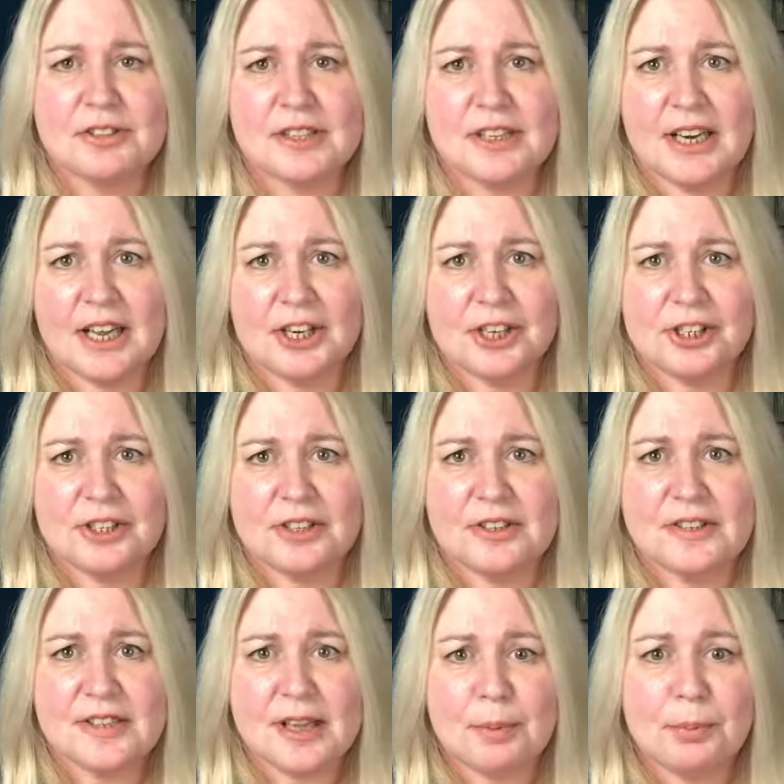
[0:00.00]

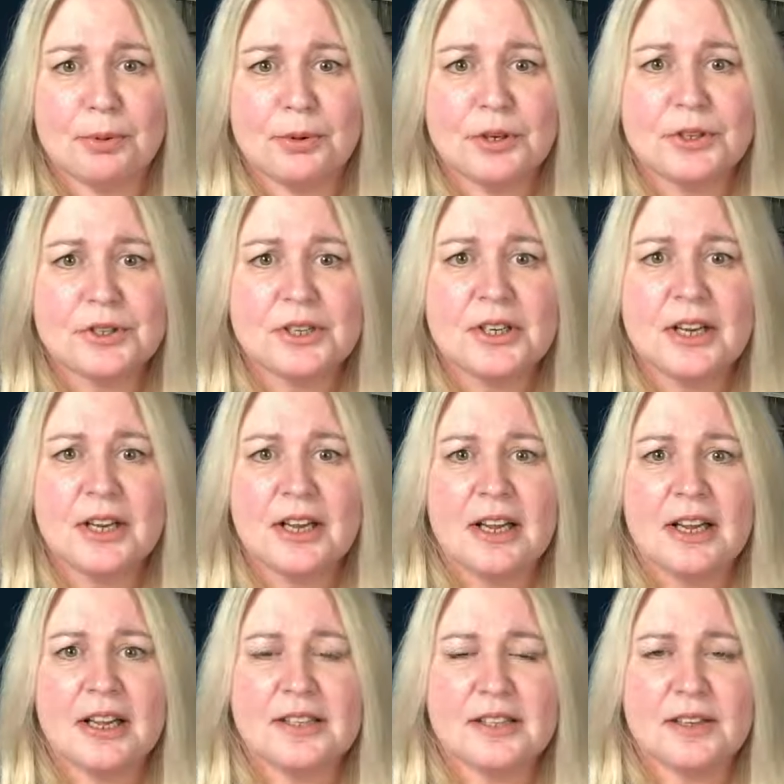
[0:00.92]
selection separate,
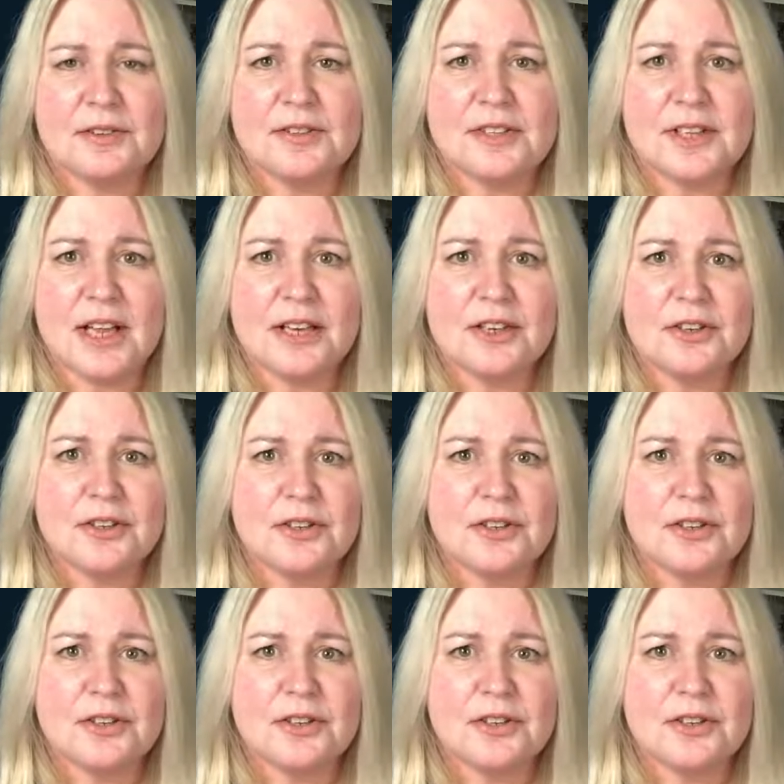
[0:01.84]
as I've said.